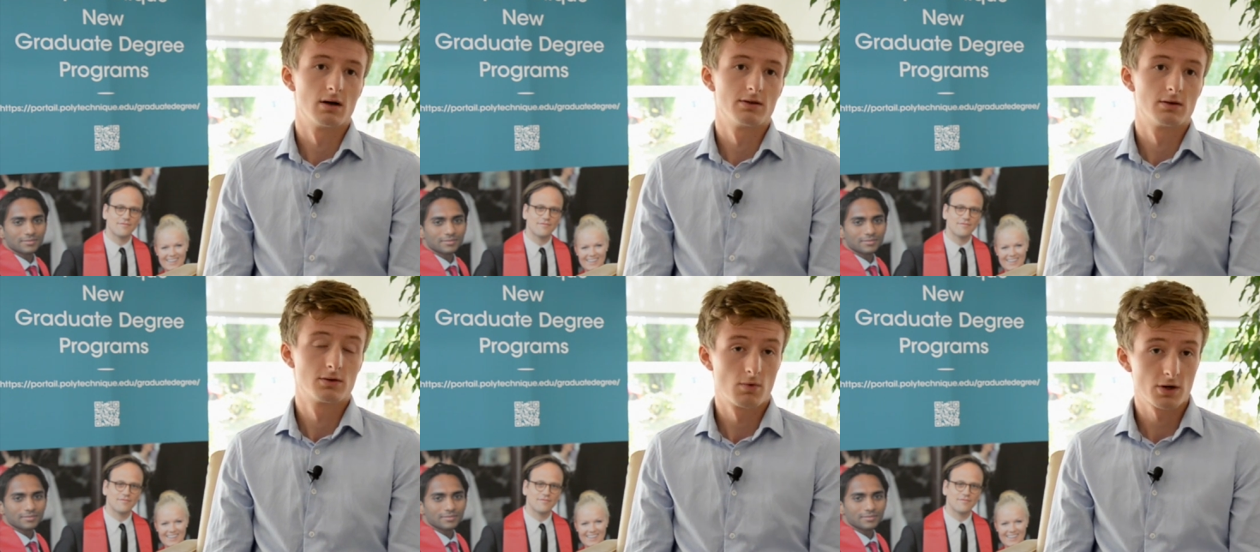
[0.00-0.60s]
Speaker 1: Uh,
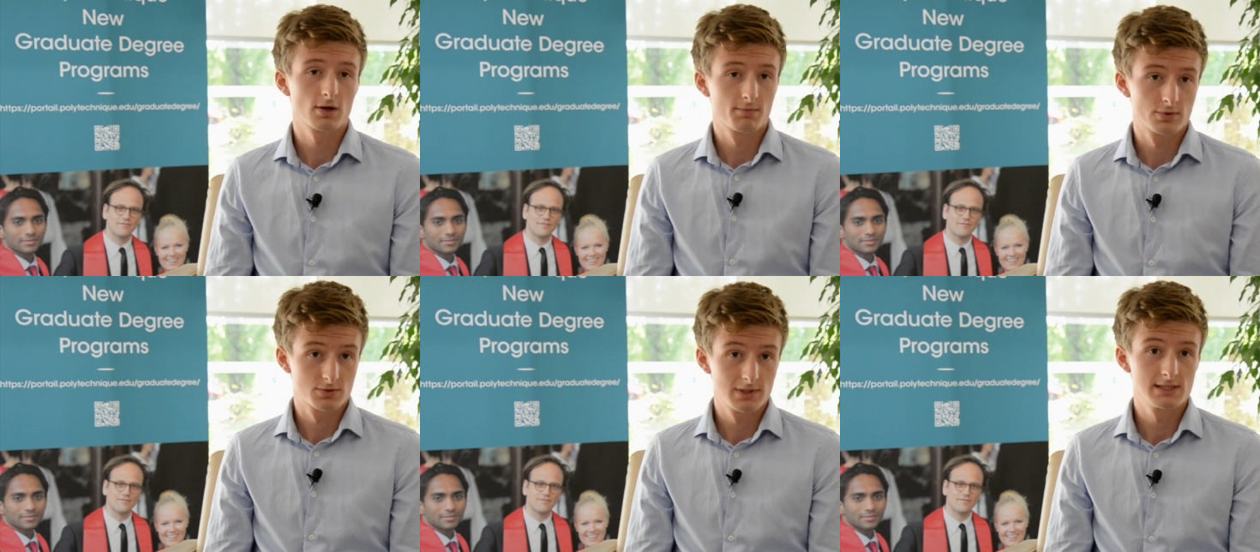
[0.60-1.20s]
the, the
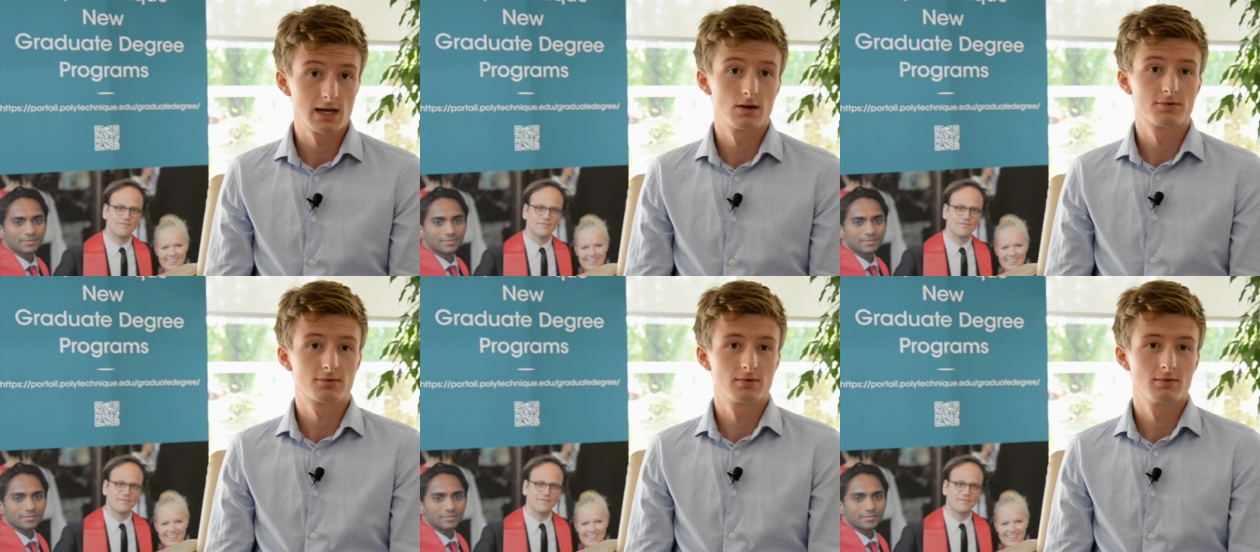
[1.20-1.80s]
workshop was really
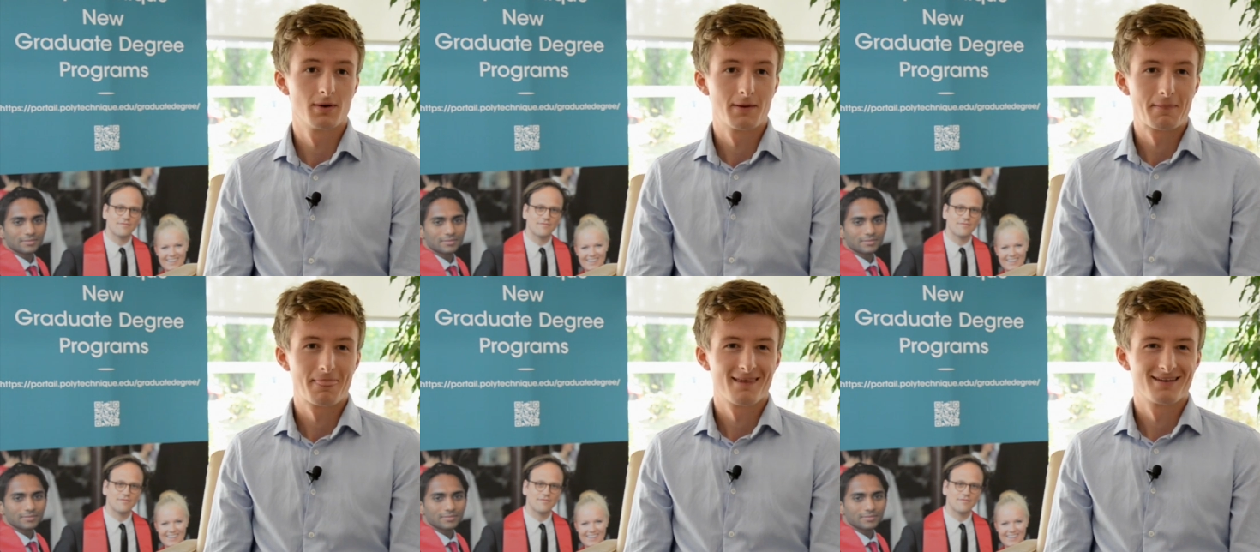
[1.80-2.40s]
tailored to,
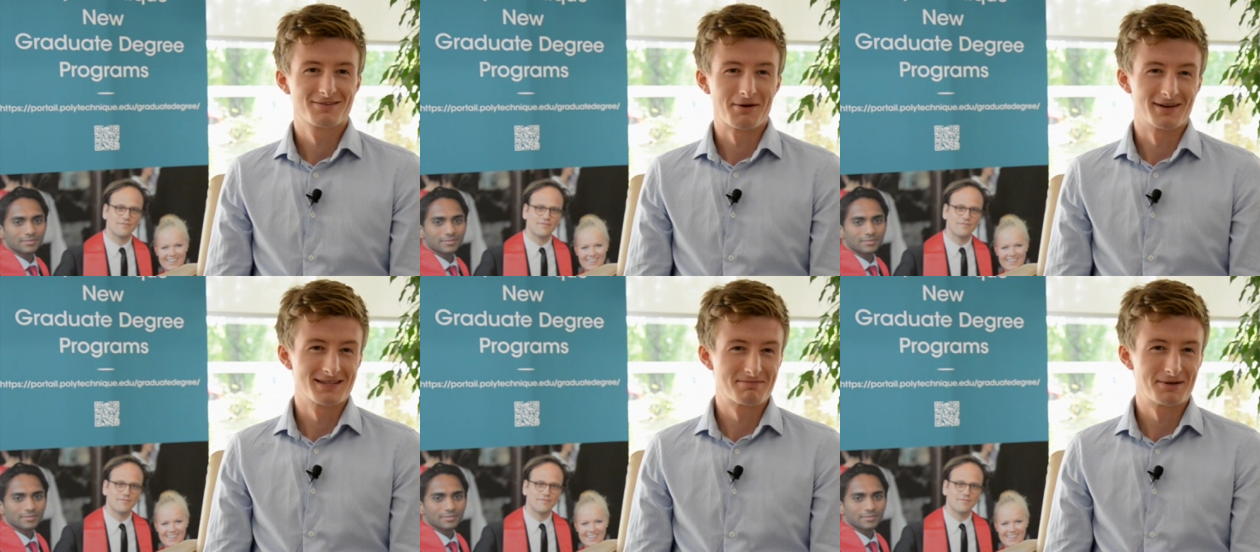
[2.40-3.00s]
to
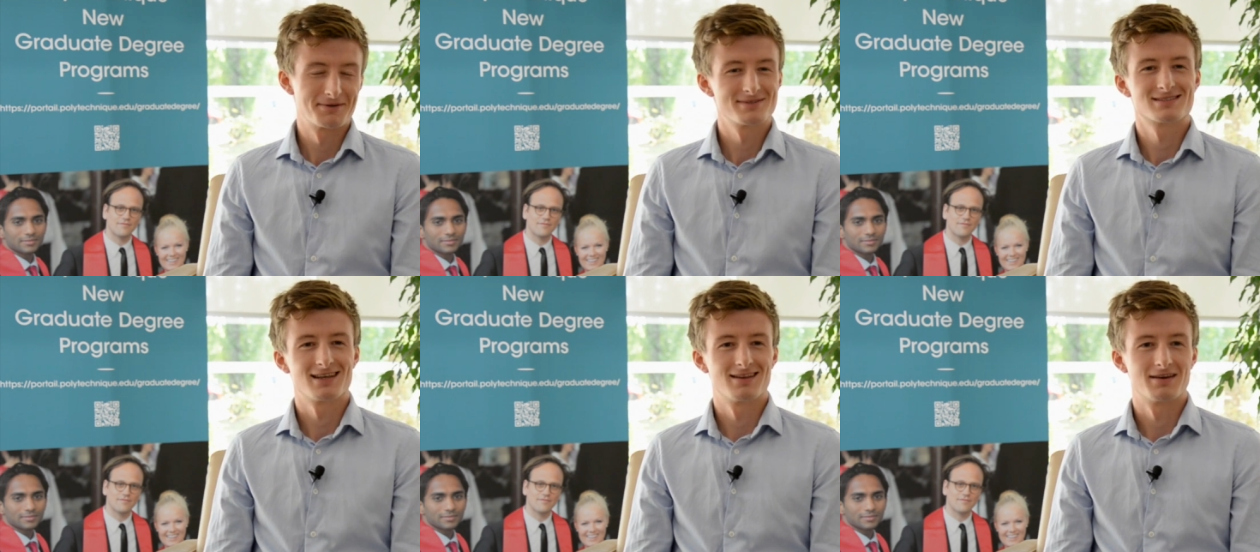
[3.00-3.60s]
our
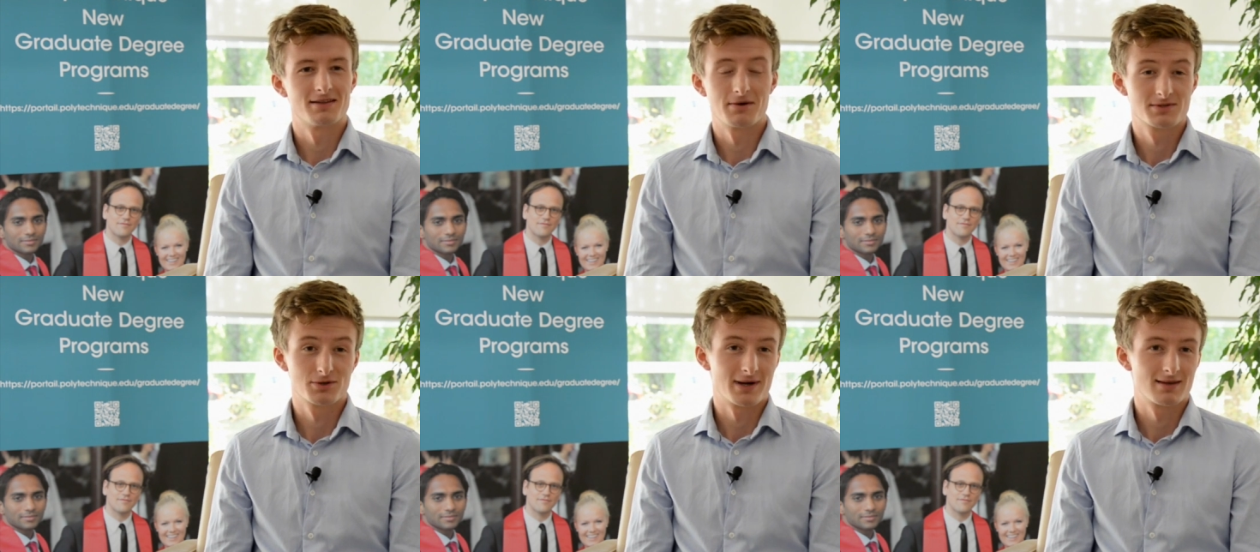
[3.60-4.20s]
experience, and uh, that
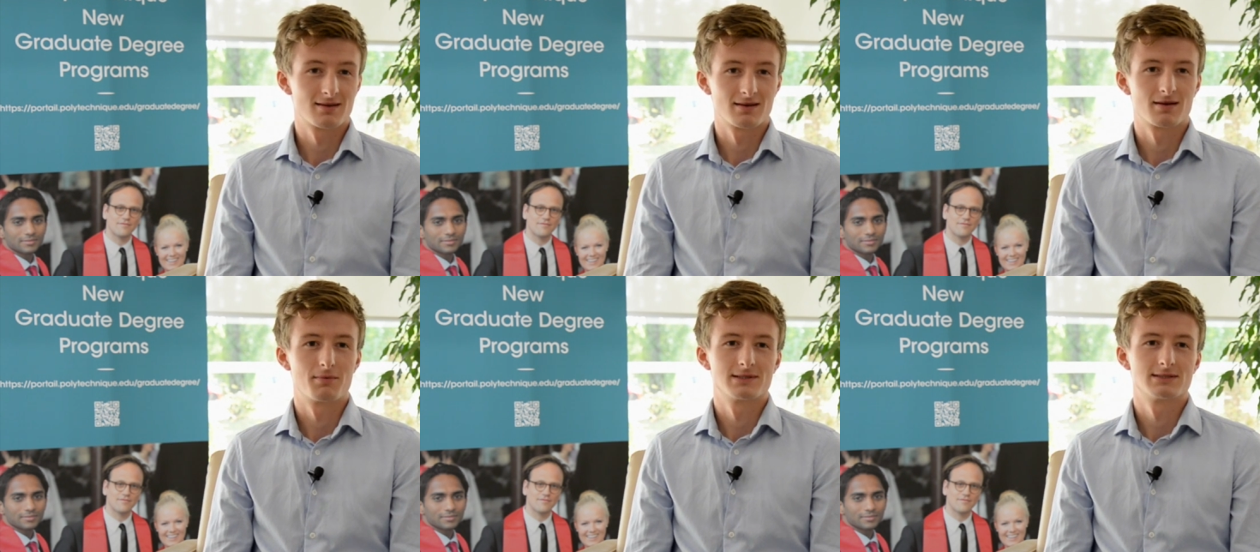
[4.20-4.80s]
was the great
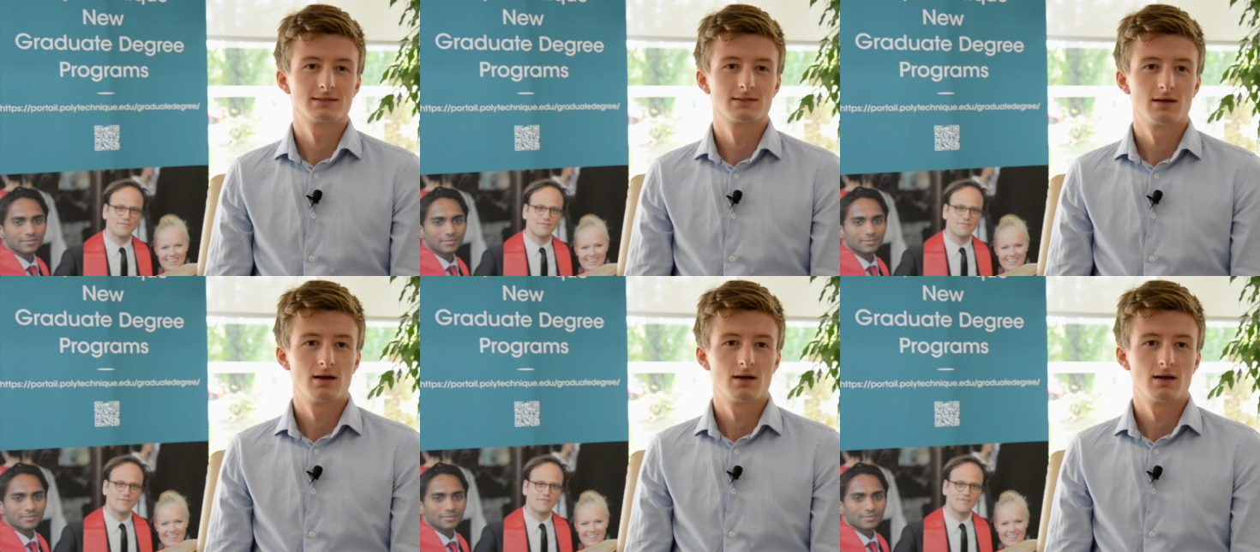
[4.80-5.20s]
thing about it.